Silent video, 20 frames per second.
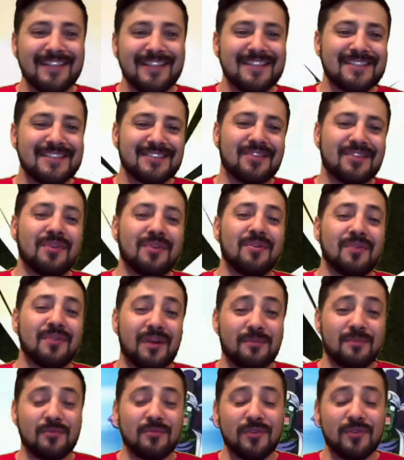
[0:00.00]
So
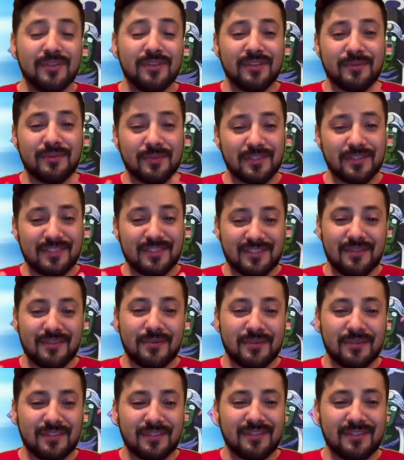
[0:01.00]
I'm really
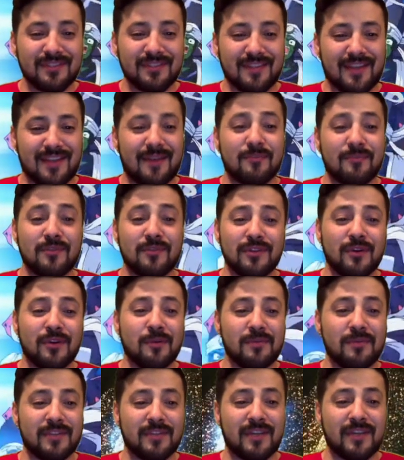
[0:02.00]
stoked, and I'm really
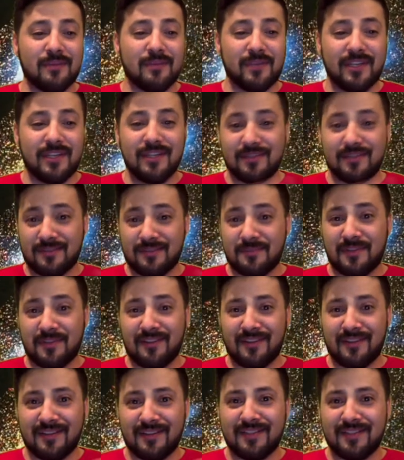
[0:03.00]
hoping that we get something
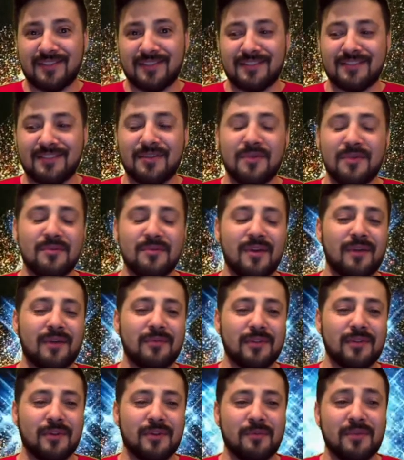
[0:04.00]
like this. So I
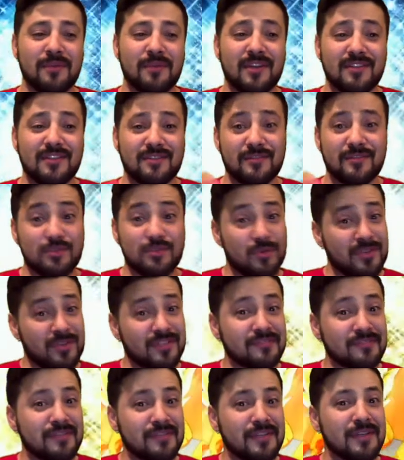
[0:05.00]
really hope you guys are enjoying
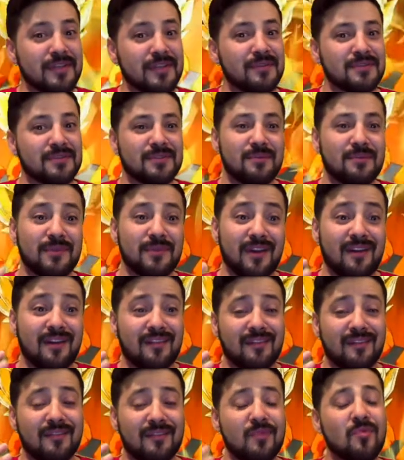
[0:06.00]
this video. So we got
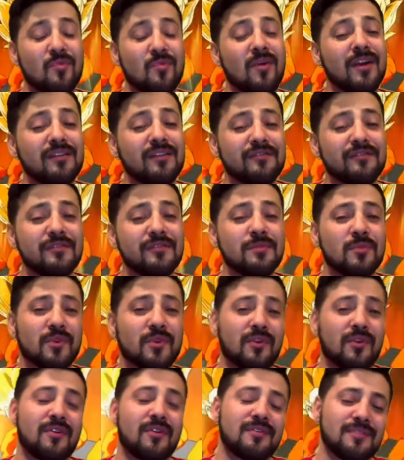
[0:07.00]
quite a few more
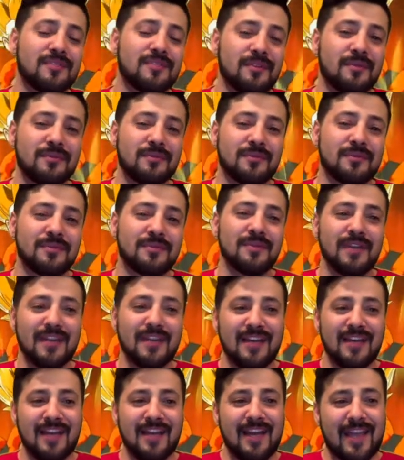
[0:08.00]
cards to go through,
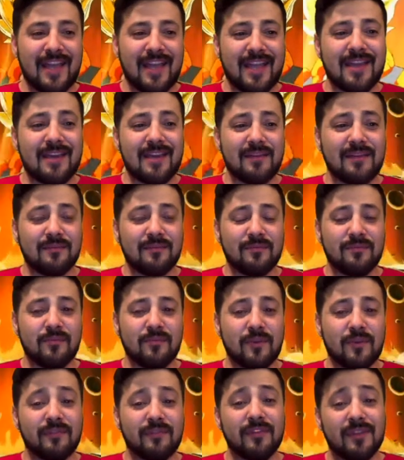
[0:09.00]
and
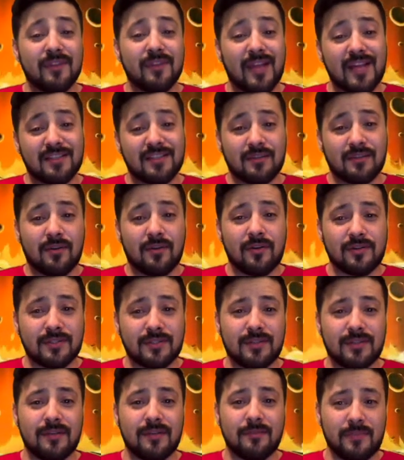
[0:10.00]
one of the last cards
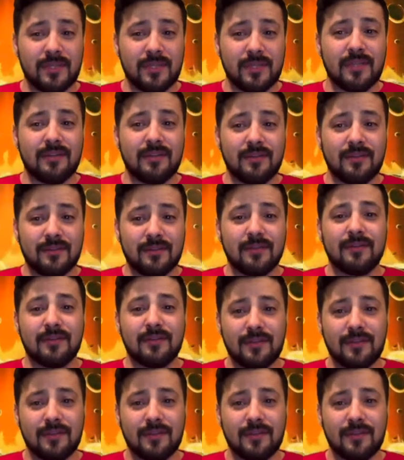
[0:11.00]
is going to be the